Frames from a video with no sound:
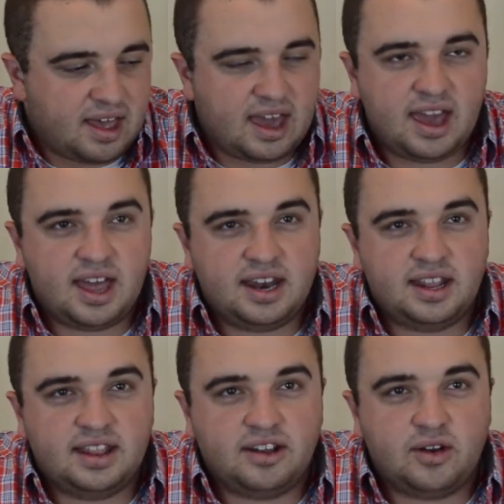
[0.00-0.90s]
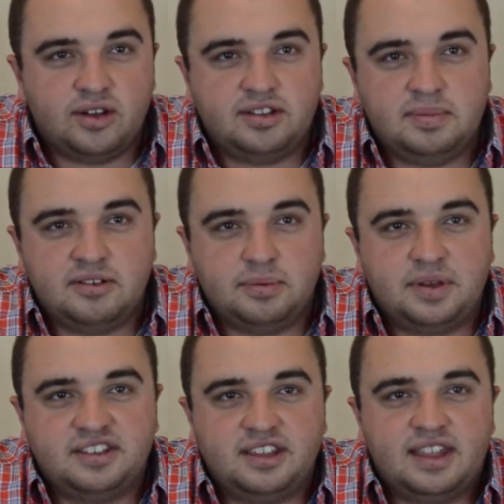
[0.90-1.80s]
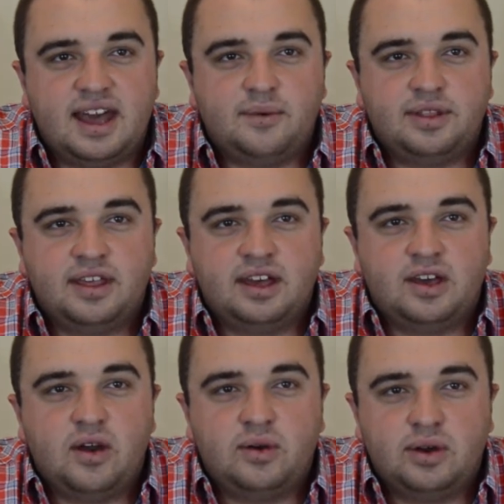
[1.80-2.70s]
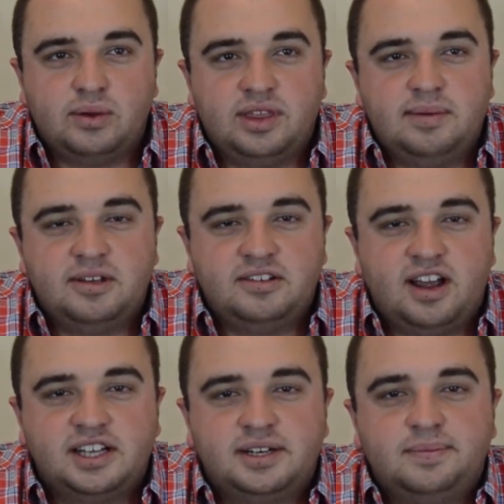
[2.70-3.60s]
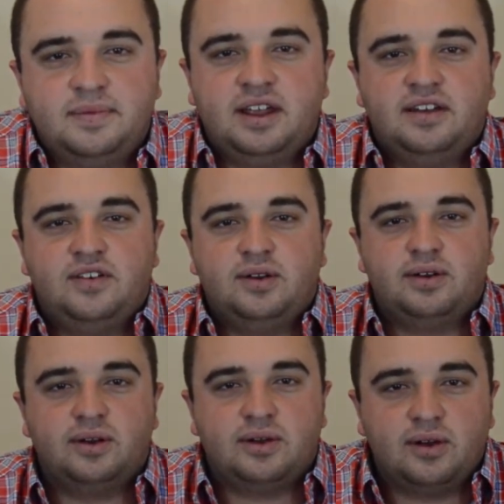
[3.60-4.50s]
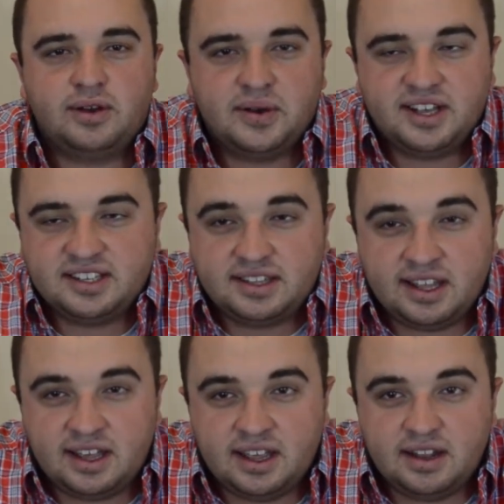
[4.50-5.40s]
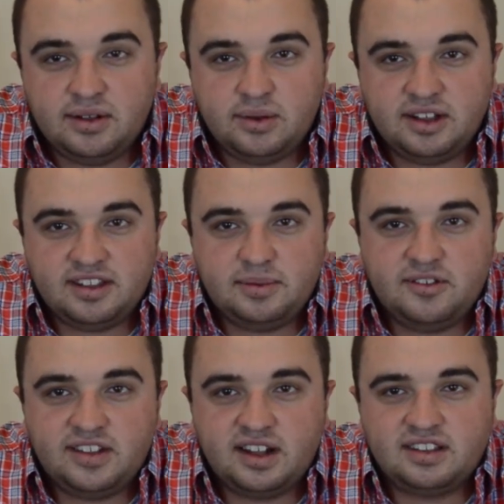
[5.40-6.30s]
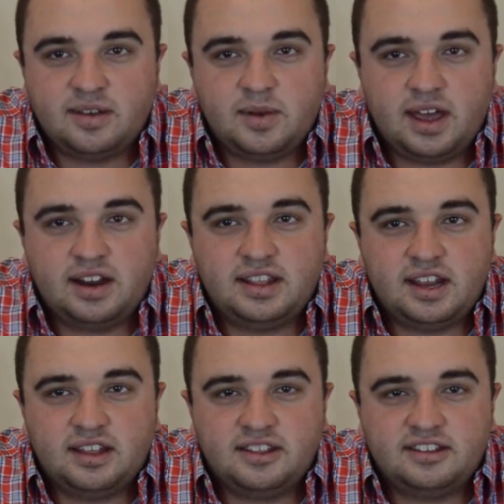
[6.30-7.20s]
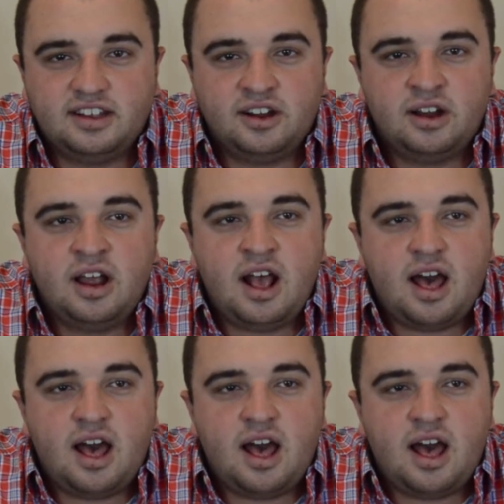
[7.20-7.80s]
And they're going to be replacing that with a Coco theme attraction. And if you don't know, Coco is the new Disney movie that's coming out at the end of this year.